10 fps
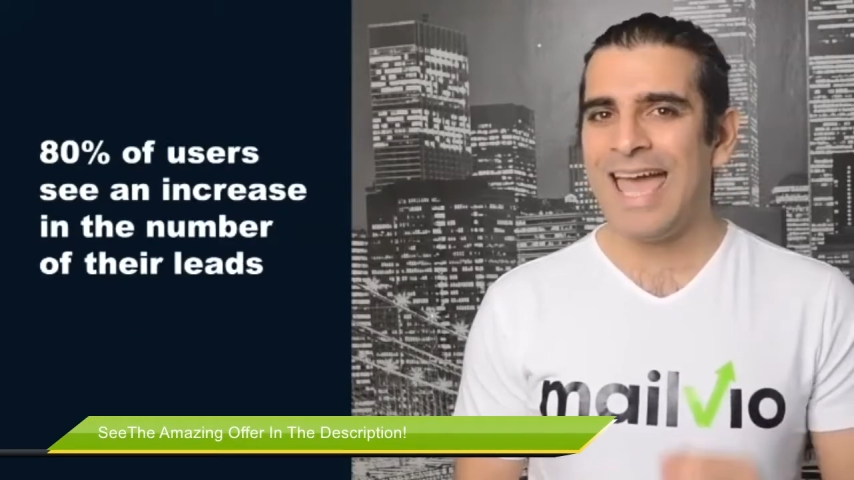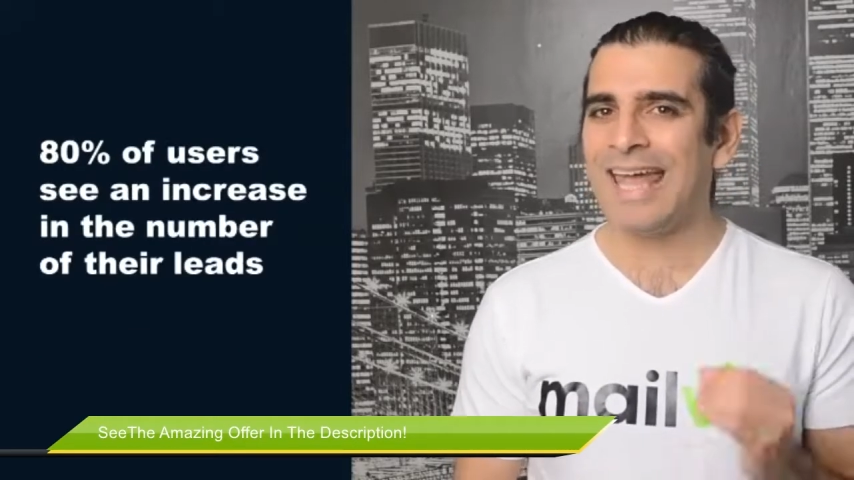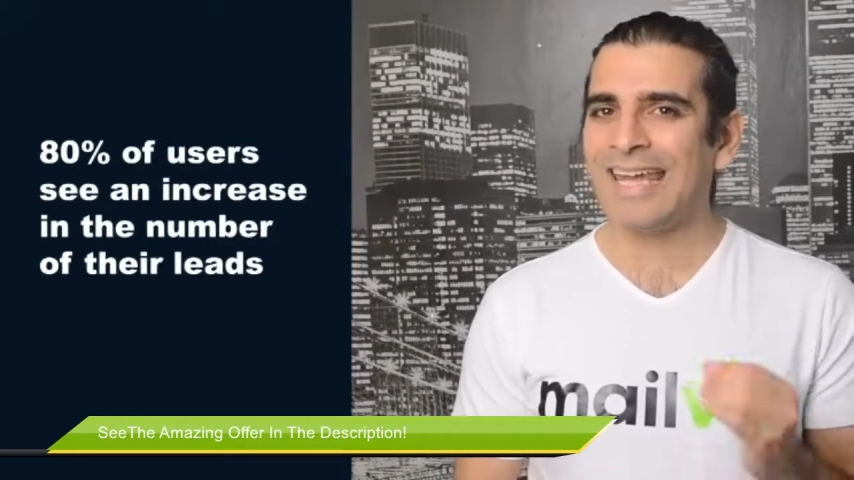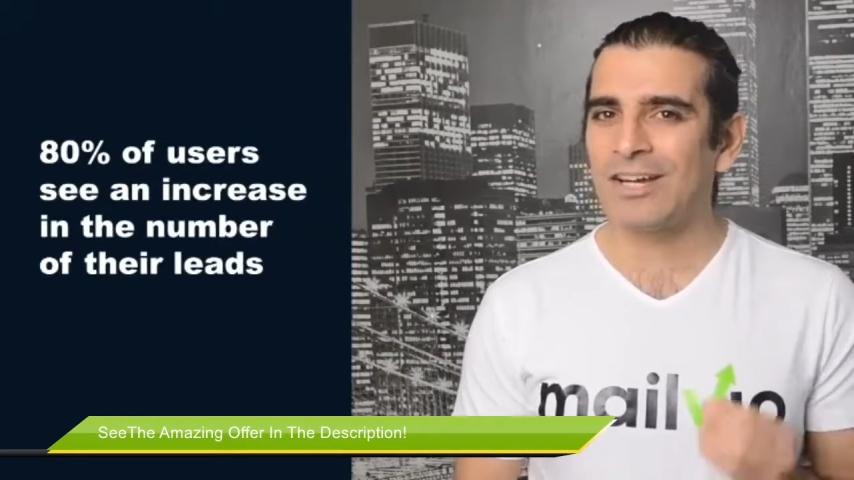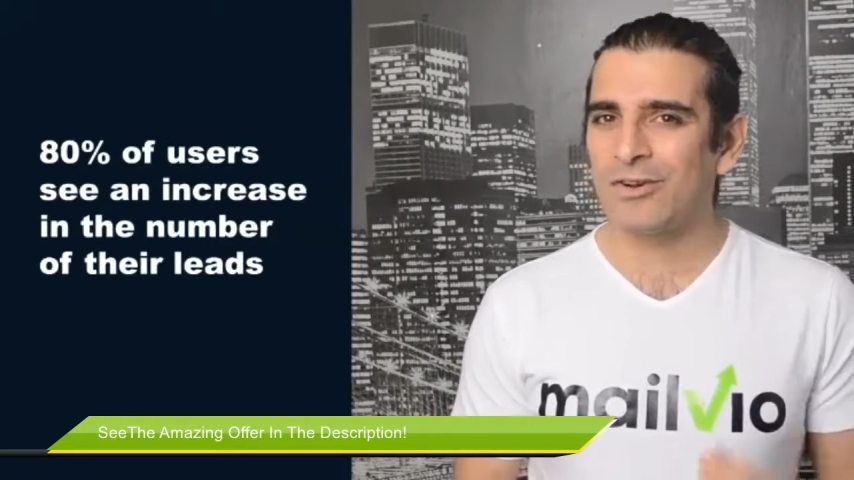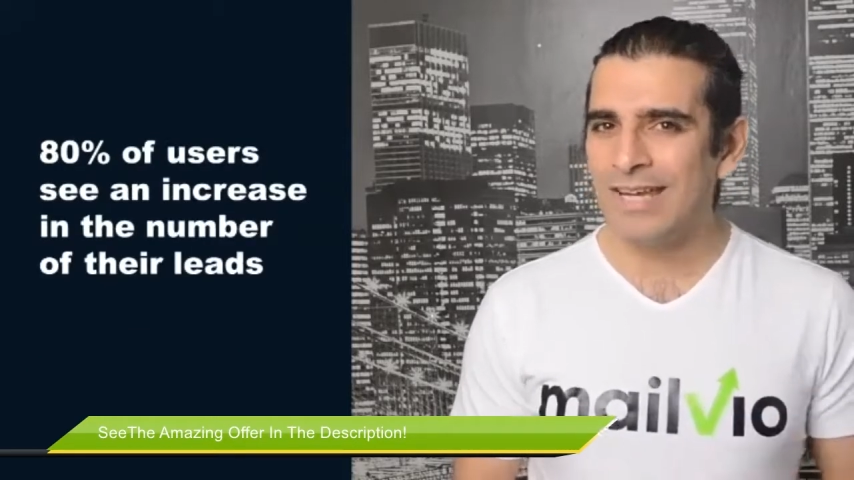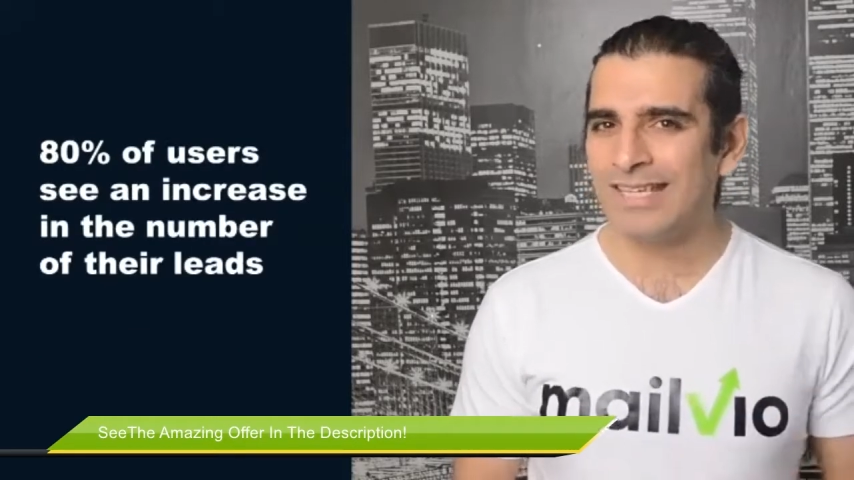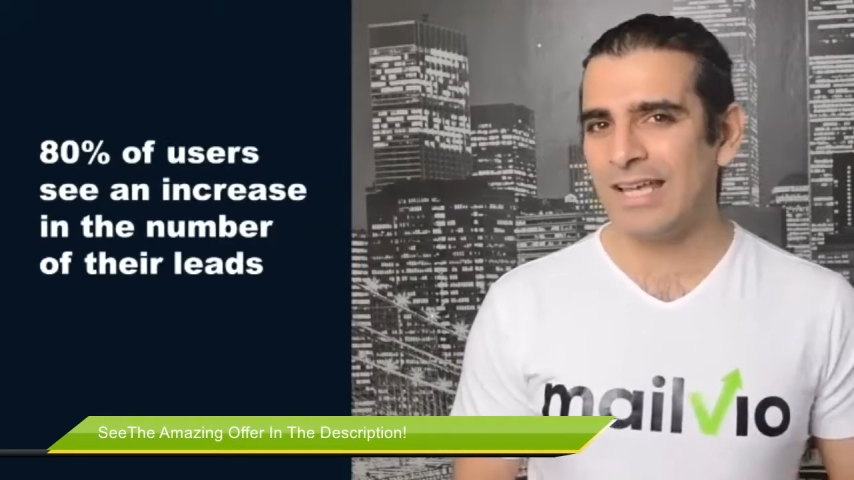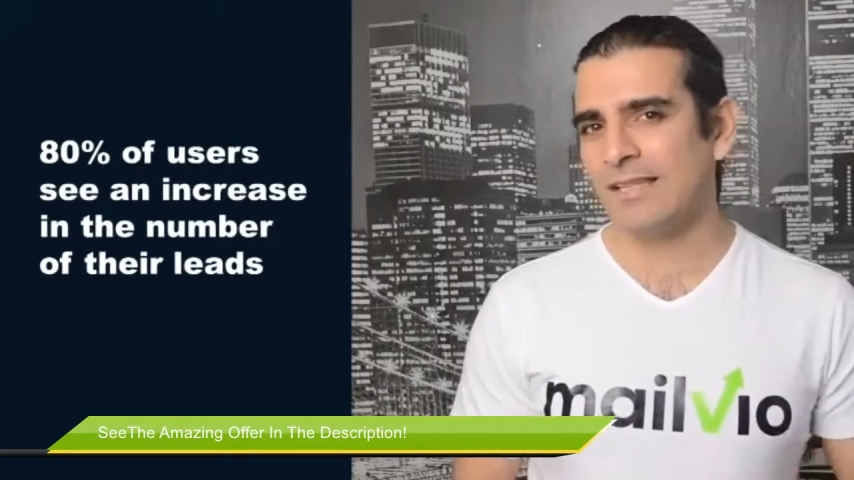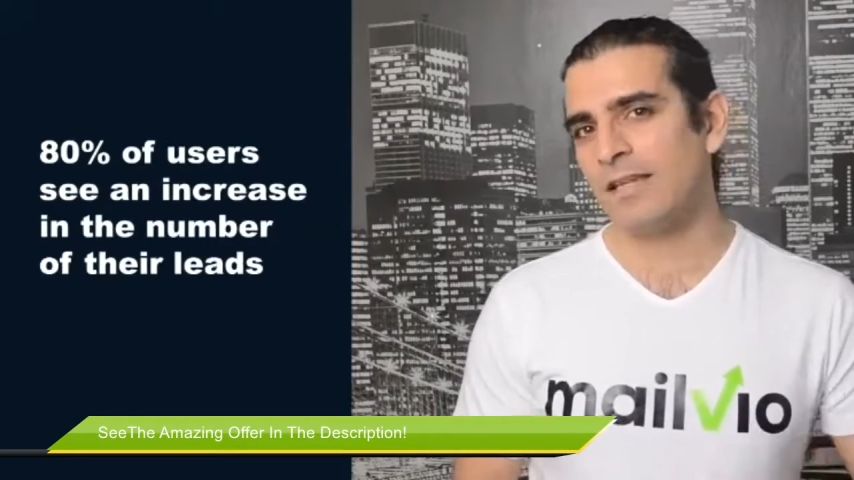an
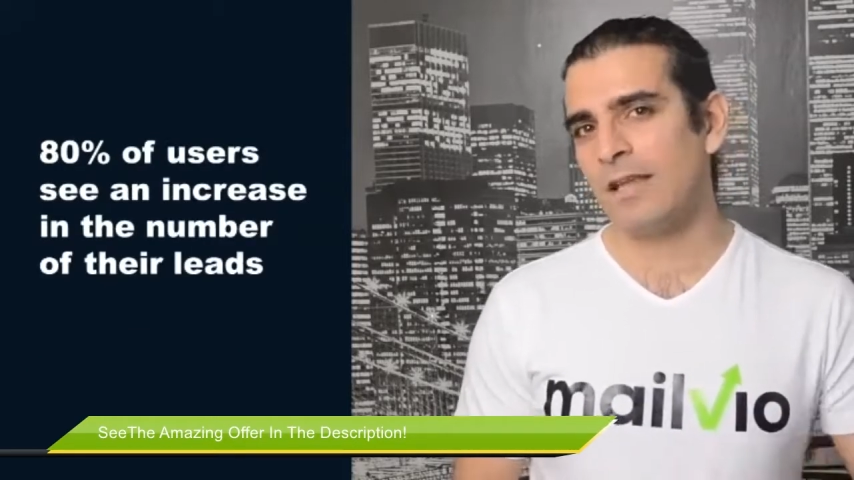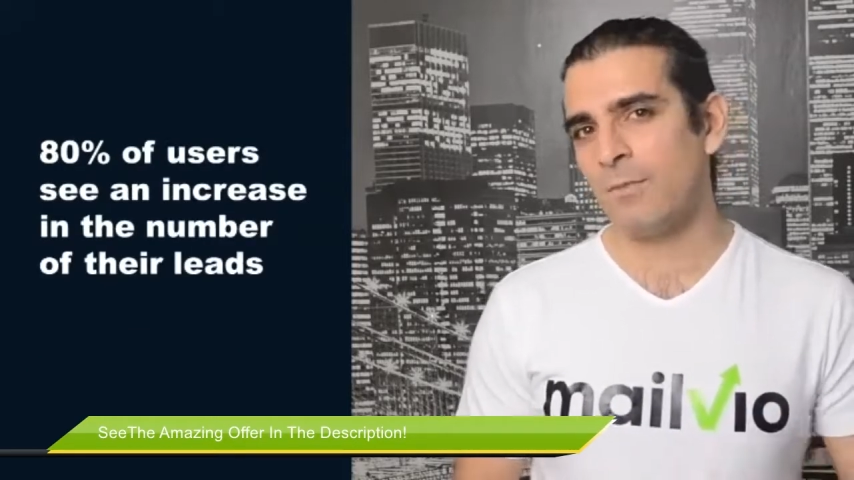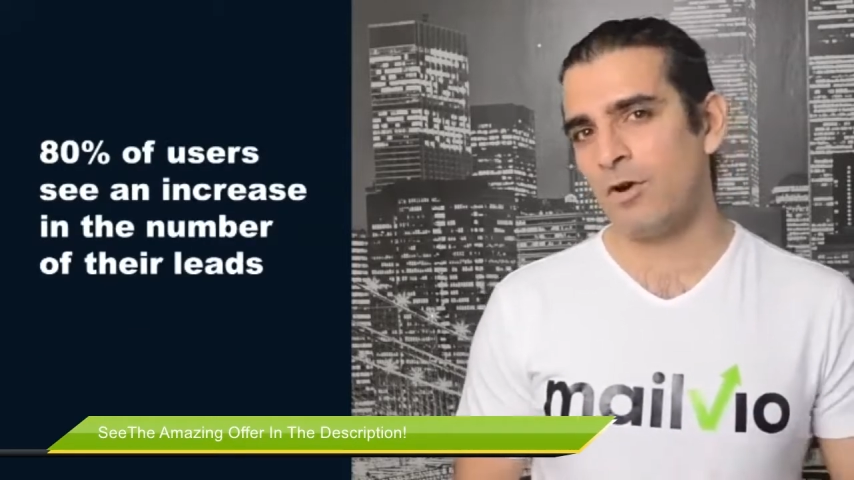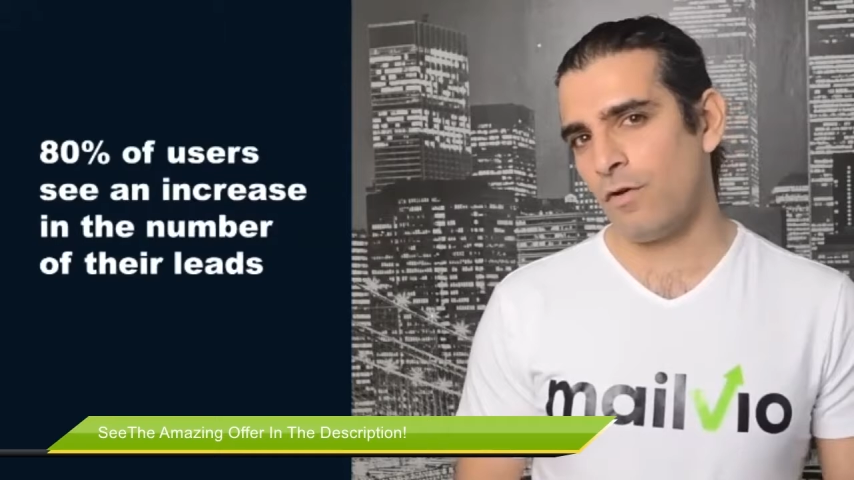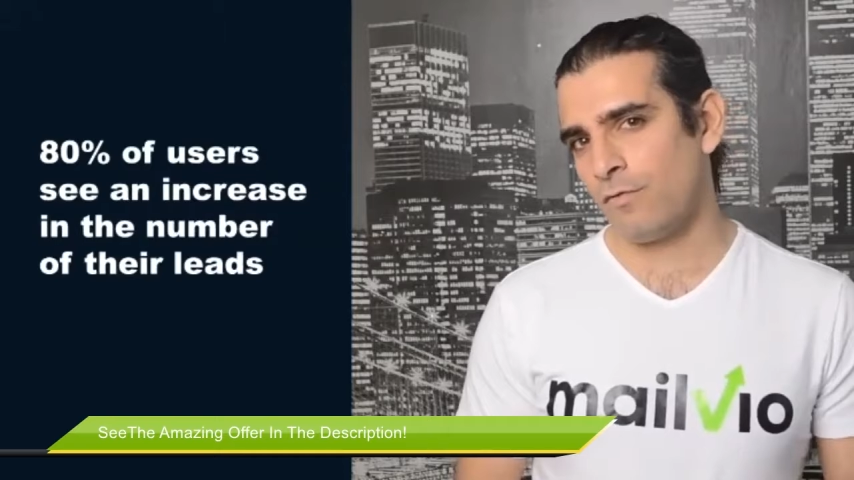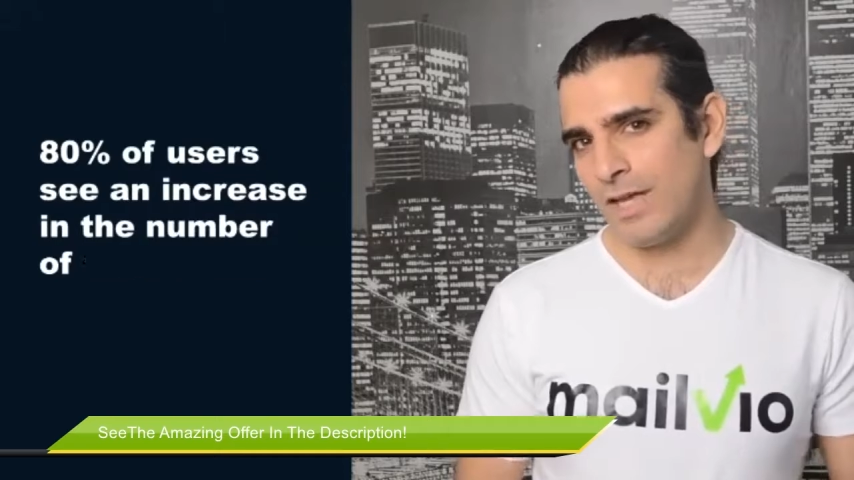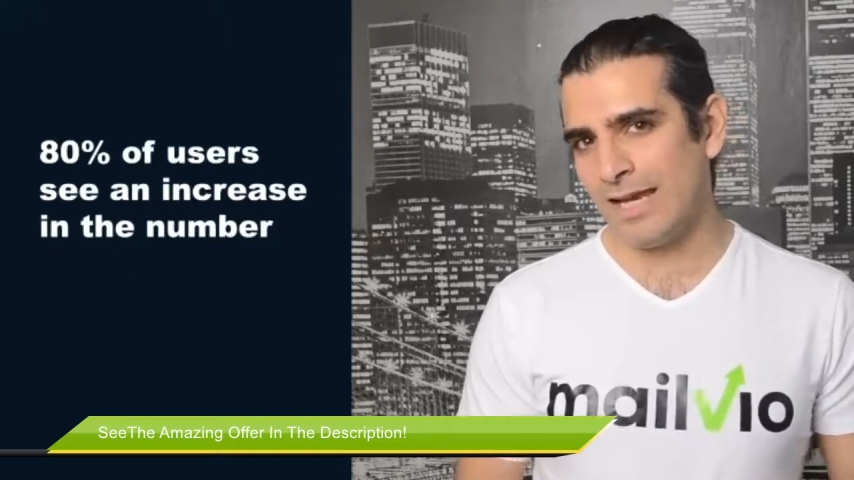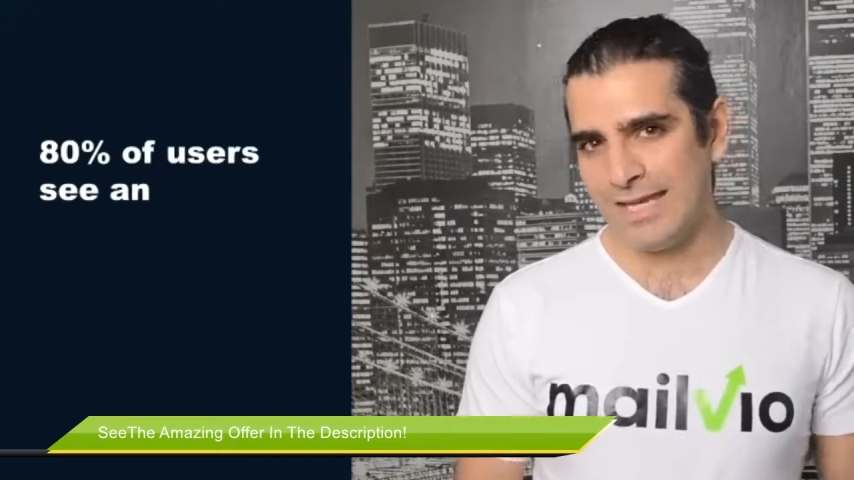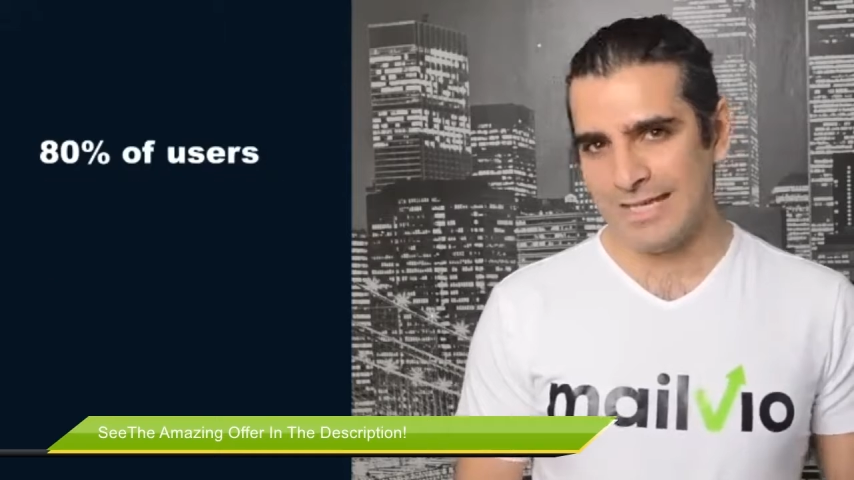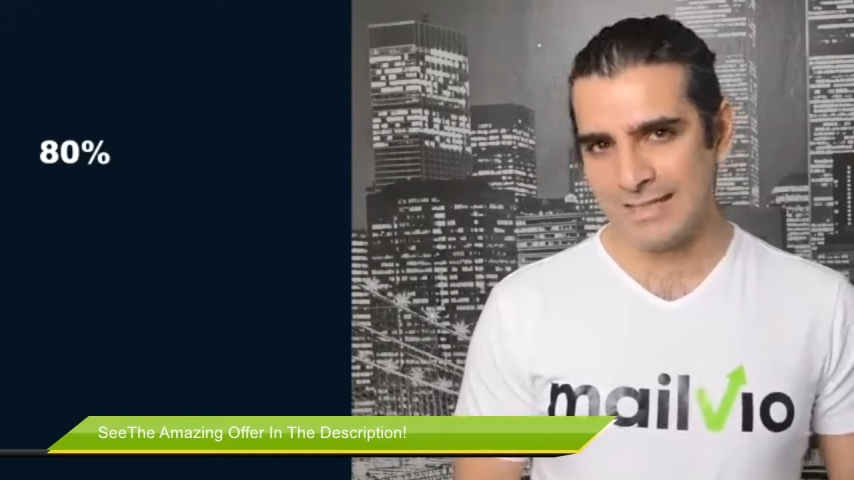increase in the number of
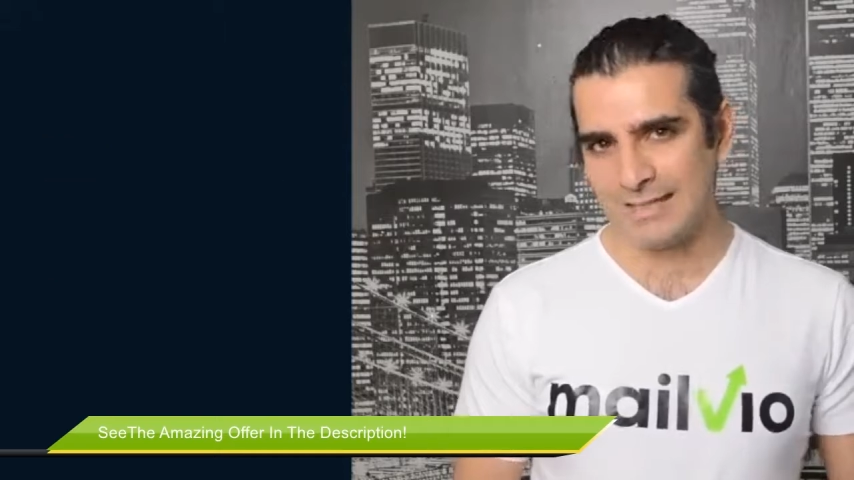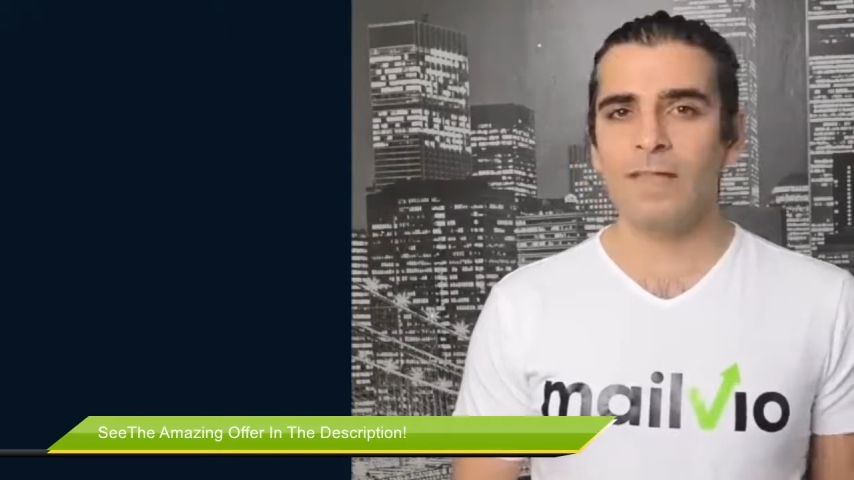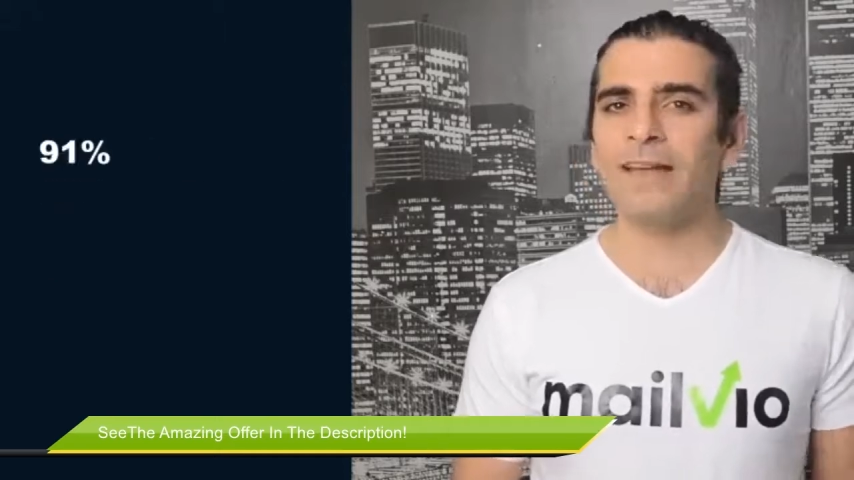their leads.